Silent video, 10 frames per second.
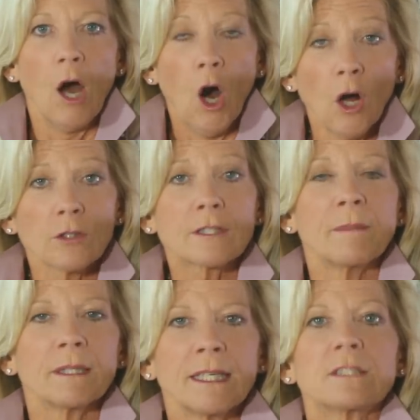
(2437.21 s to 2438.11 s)

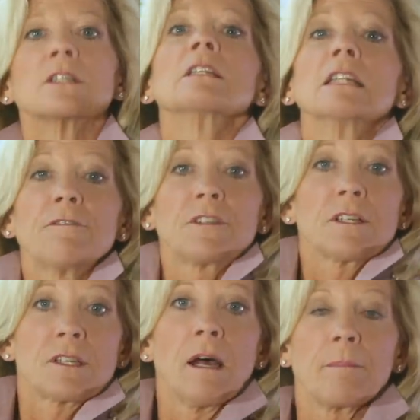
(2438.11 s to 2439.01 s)
Ultimately, to lift
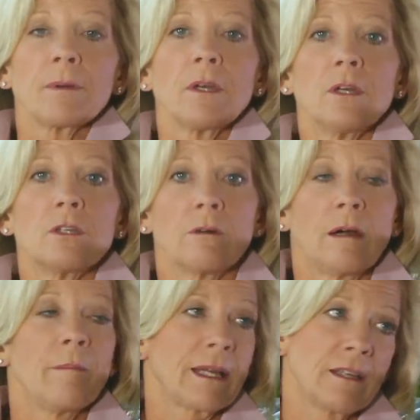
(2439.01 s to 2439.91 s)
us up to our
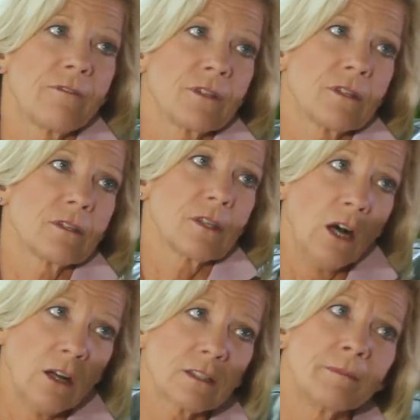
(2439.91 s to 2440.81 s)
magnificence.
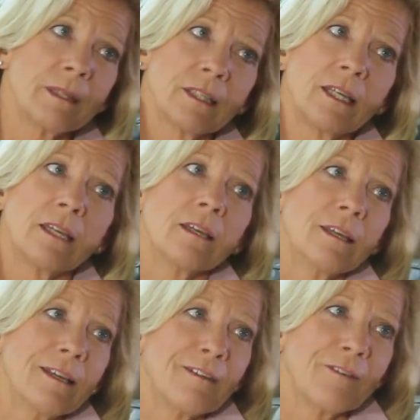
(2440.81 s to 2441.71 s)
Ultimately,
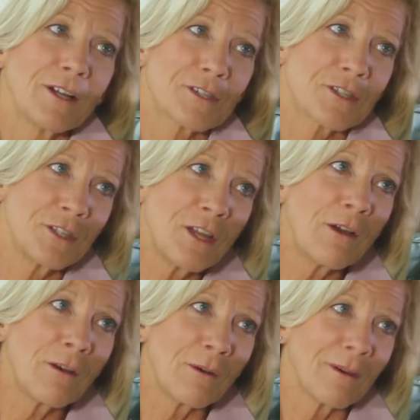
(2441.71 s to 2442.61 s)
for us to
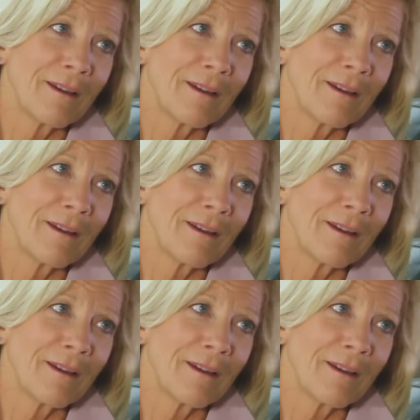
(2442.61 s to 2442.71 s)
know